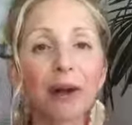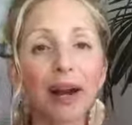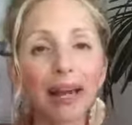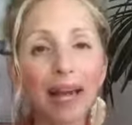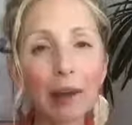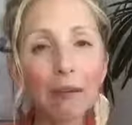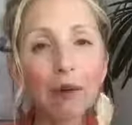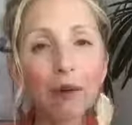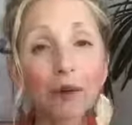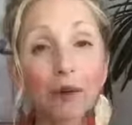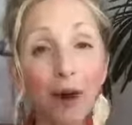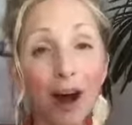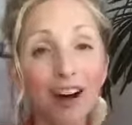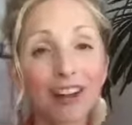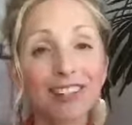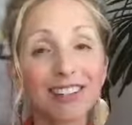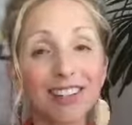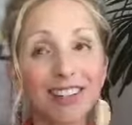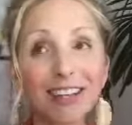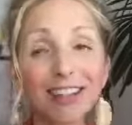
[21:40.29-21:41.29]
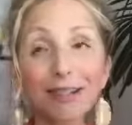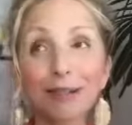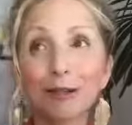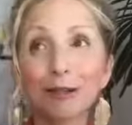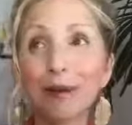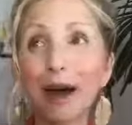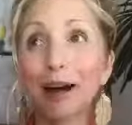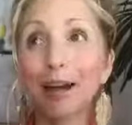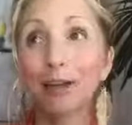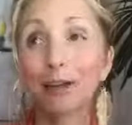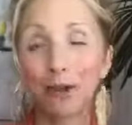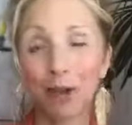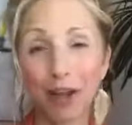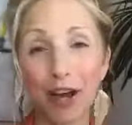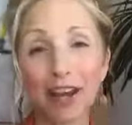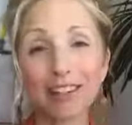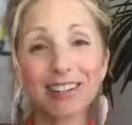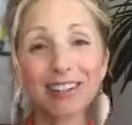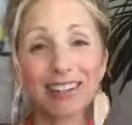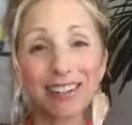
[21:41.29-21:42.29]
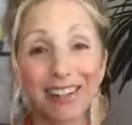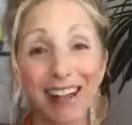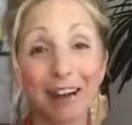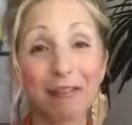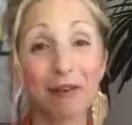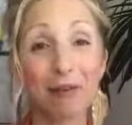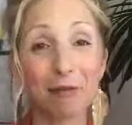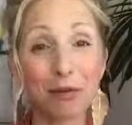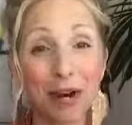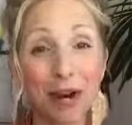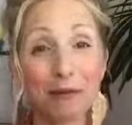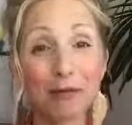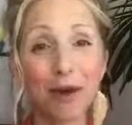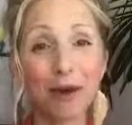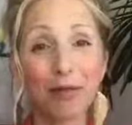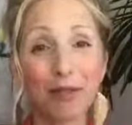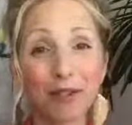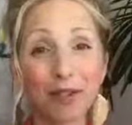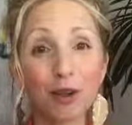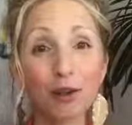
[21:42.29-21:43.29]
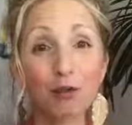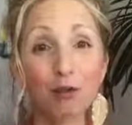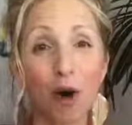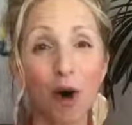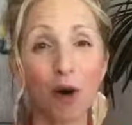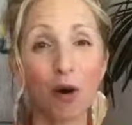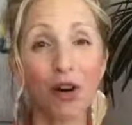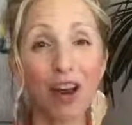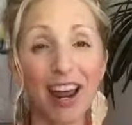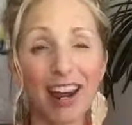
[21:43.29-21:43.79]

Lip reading: when I came across this was back in 2011 when I read this quote,